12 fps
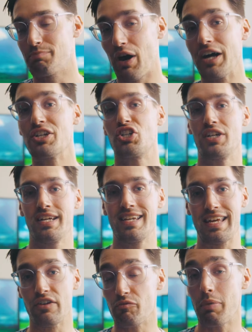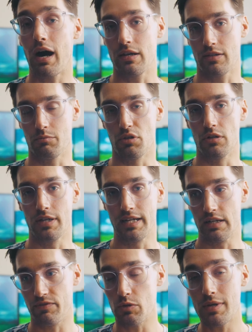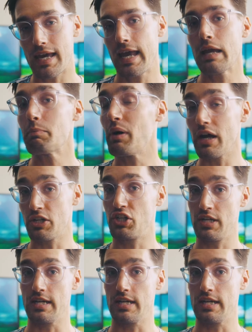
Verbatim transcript: punch in if possible. And if you can't punch